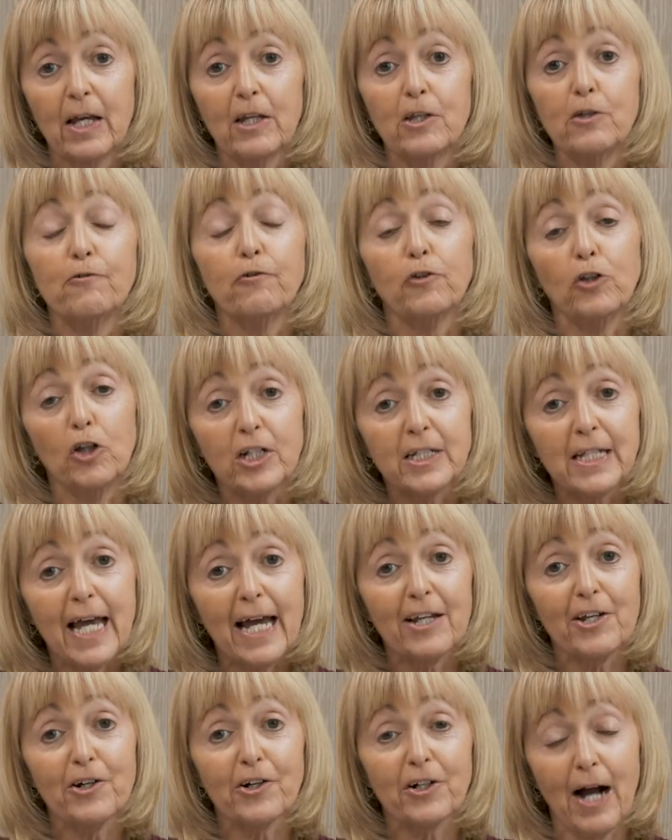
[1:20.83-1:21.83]
You've looked
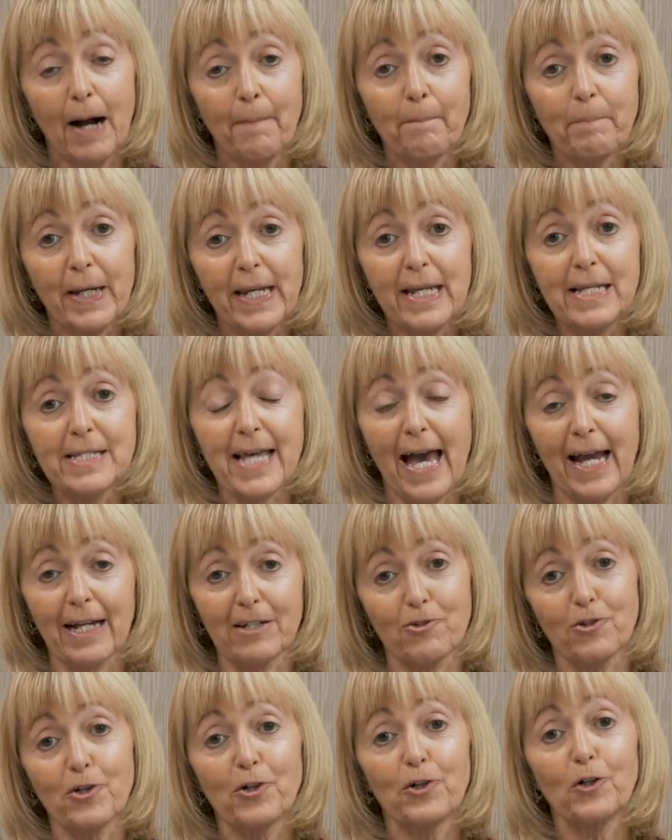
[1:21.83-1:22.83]
at your company's
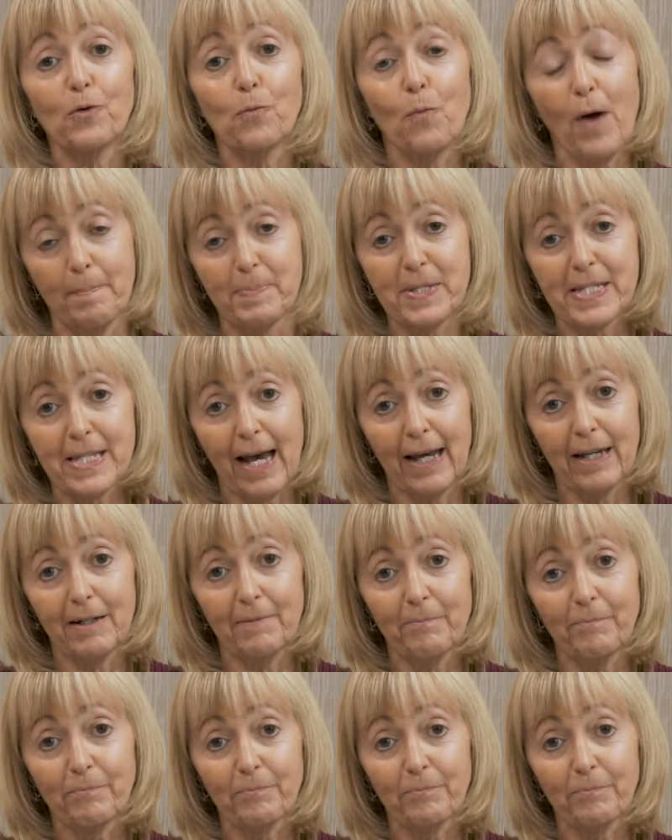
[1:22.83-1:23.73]
external website.